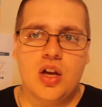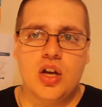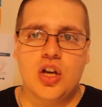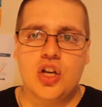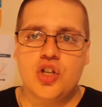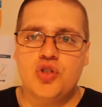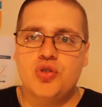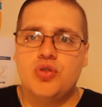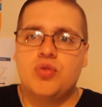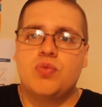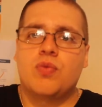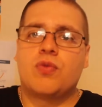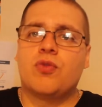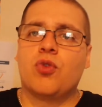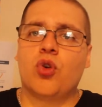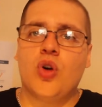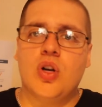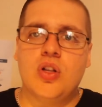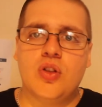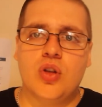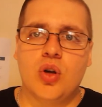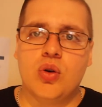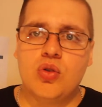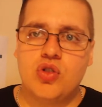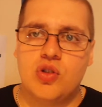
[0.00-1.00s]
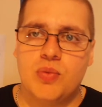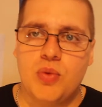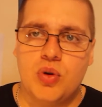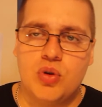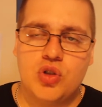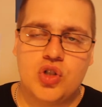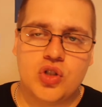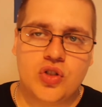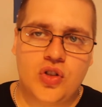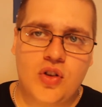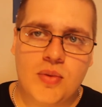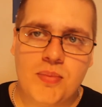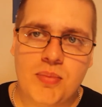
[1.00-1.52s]
You should void those
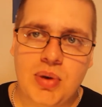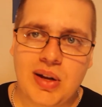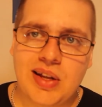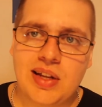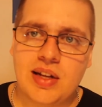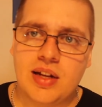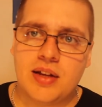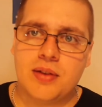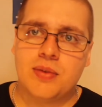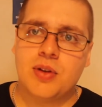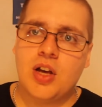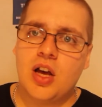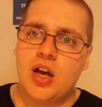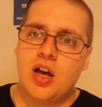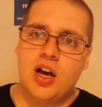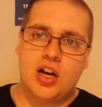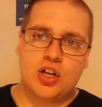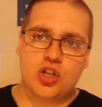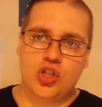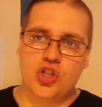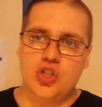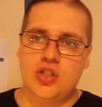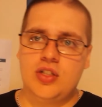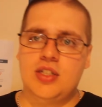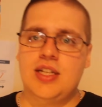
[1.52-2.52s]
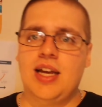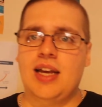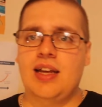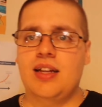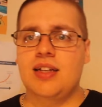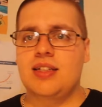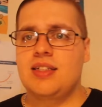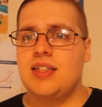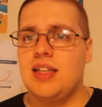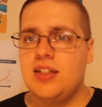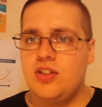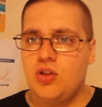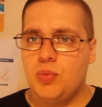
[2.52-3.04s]
emotions completely and just take the
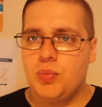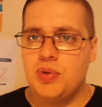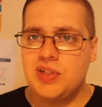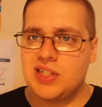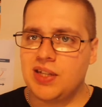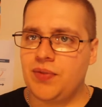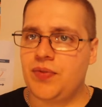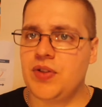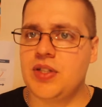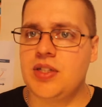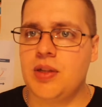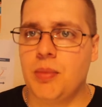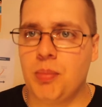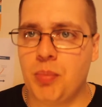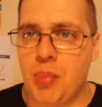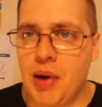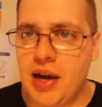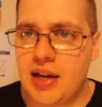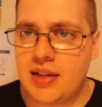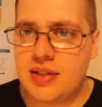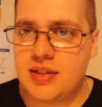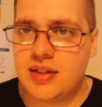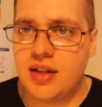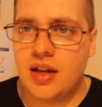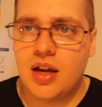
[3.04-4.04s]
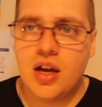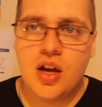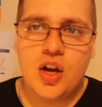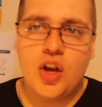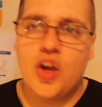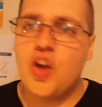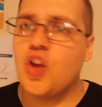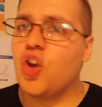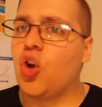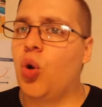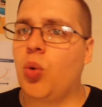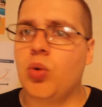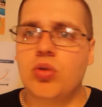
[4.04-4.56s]
setup as if it's a bet.
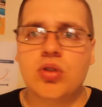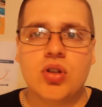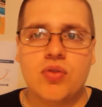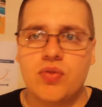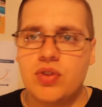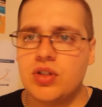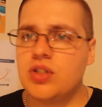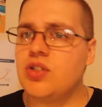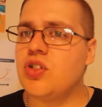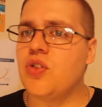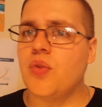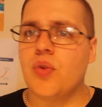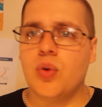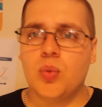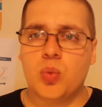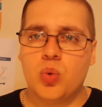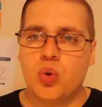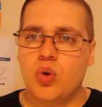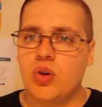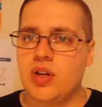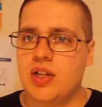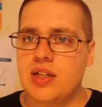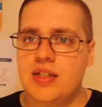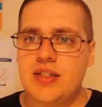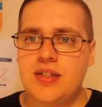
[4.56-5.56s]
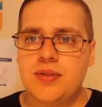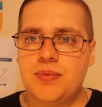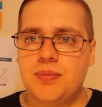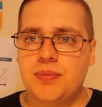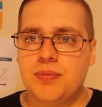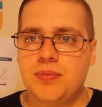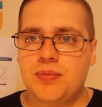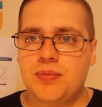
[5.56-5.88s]
You know what the risk to reward is.